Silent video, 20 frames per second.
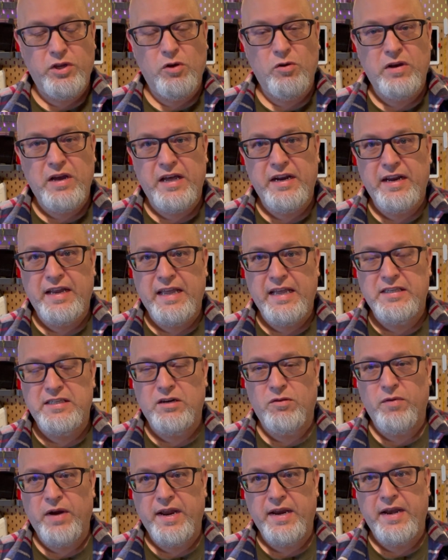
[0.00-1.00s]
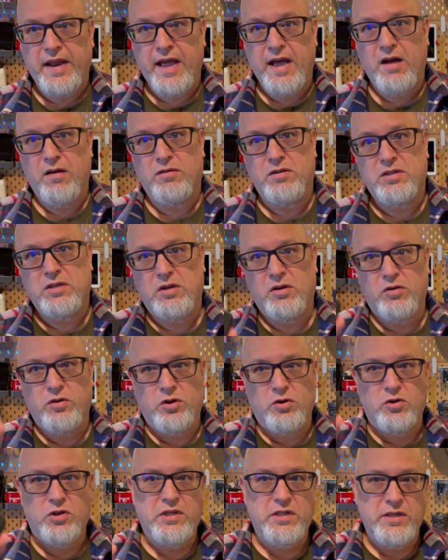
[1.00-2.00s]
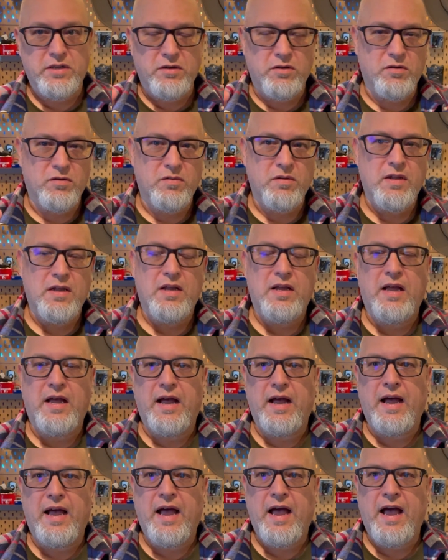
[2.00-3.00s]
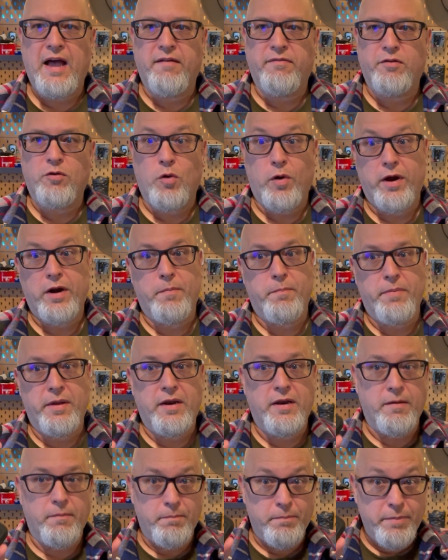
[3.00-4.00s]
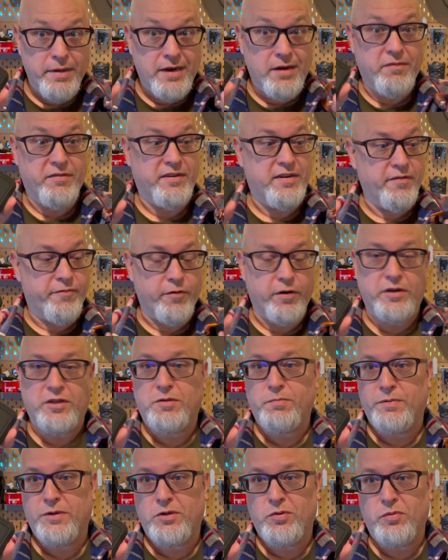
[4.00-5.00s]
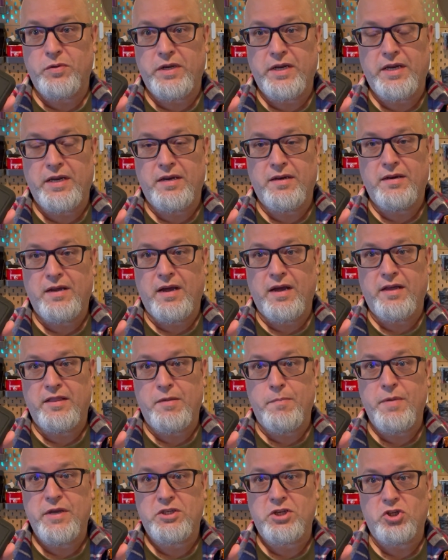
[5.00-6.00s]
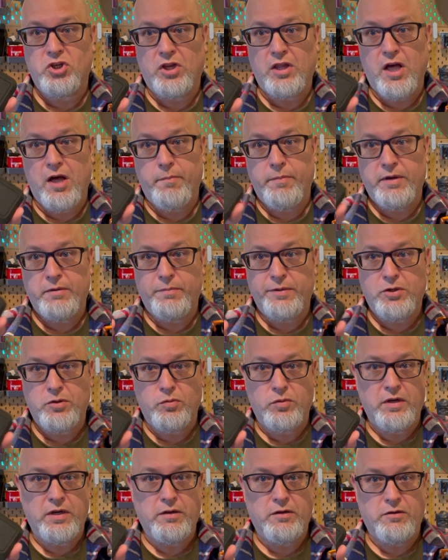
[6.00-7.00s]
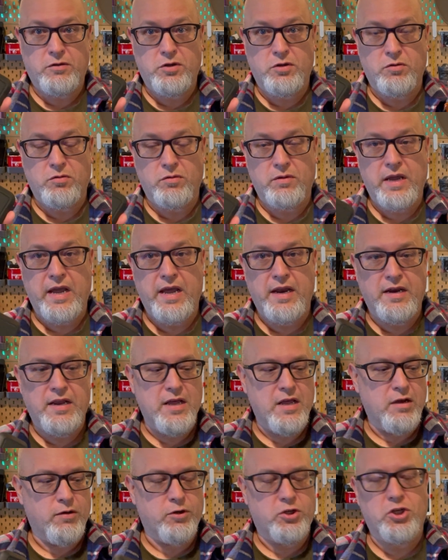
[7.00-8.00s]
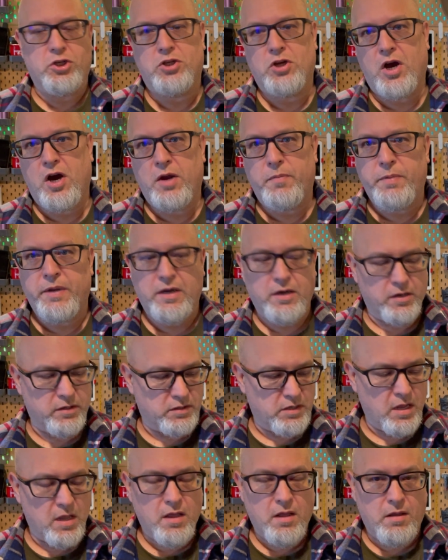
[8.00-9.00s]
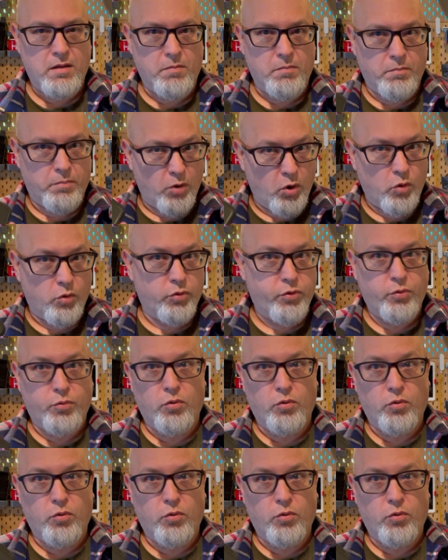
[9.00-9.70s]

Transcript: kind of gets it right now. So you're still uh, have quite a bit bit of difference between uh, the message allotment between two, and which is odd because both